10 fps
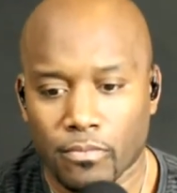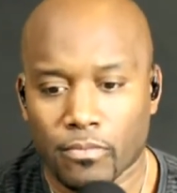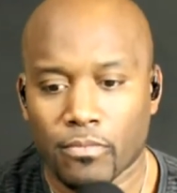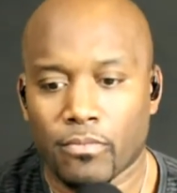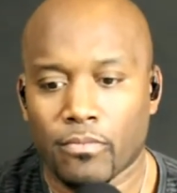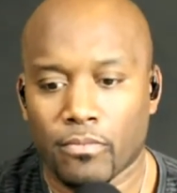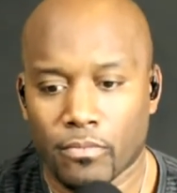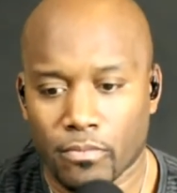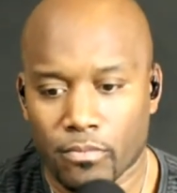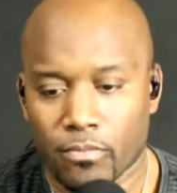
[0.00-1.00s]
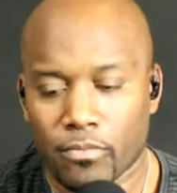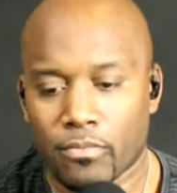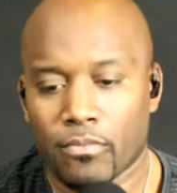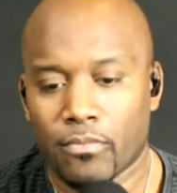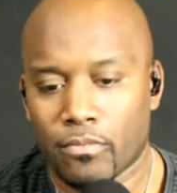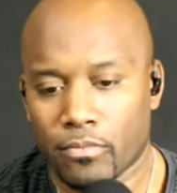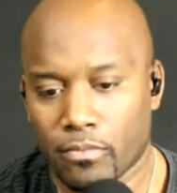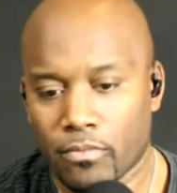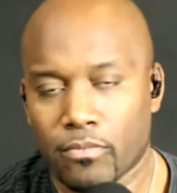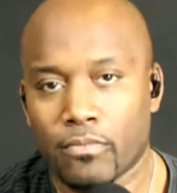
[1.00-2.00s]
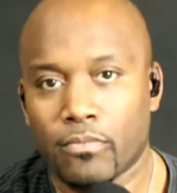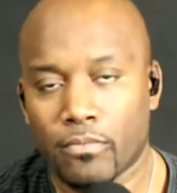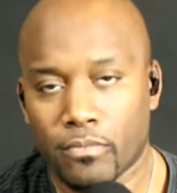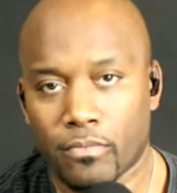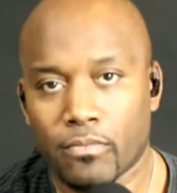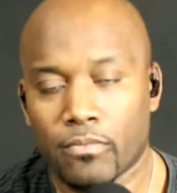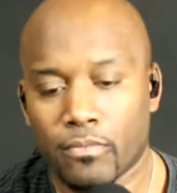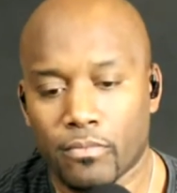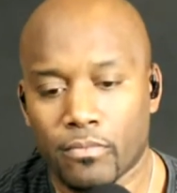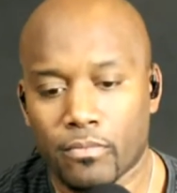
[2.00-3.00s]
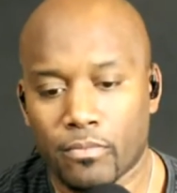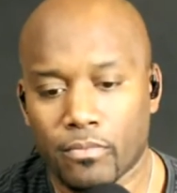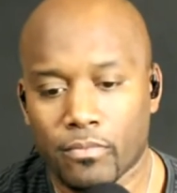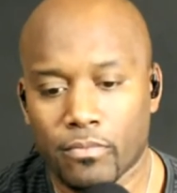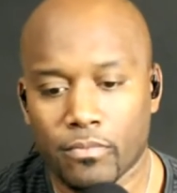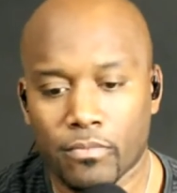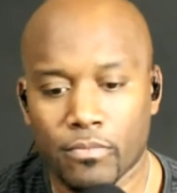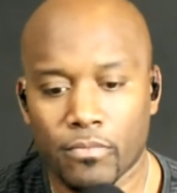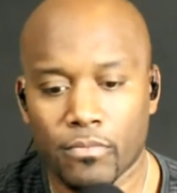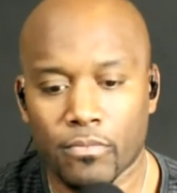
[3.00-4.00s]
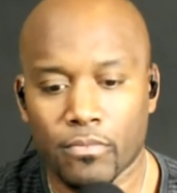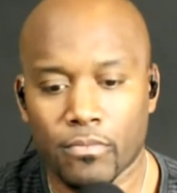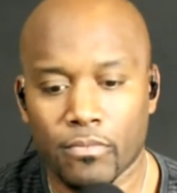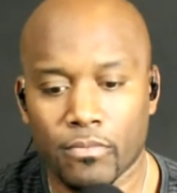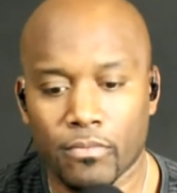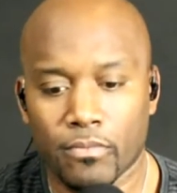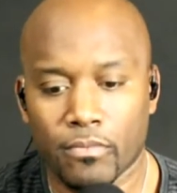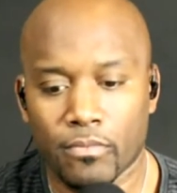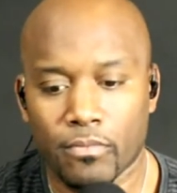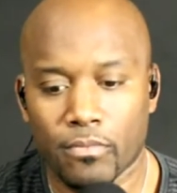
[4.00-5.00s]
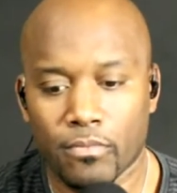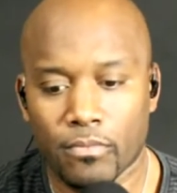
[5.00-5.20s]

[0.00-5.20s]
This person isn't speaking.